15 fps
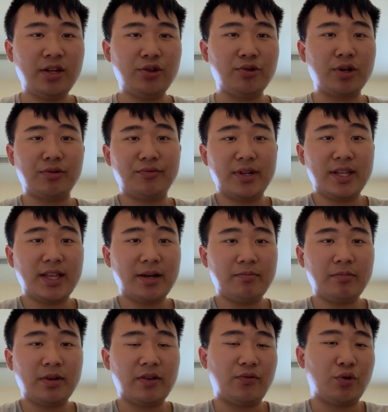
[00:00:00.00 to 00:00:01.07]
You can read
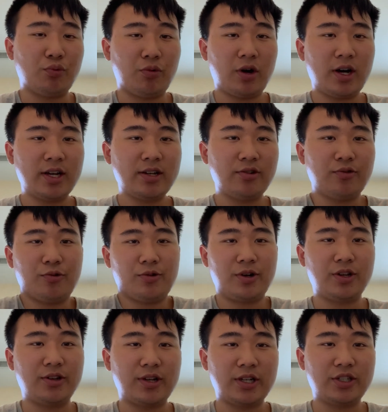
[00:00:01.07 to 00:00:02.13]
them if you want, or
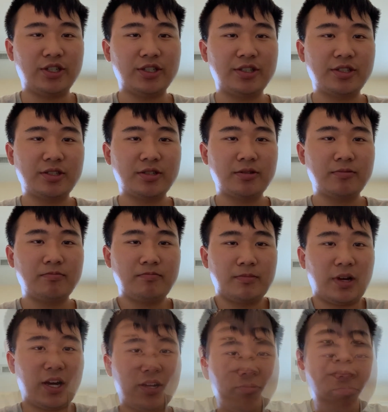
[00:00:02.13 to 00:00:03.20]
you can just
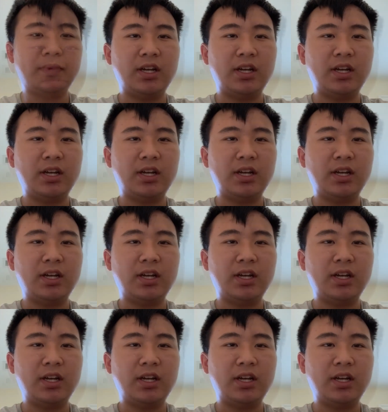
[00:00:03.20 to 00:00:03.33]
not.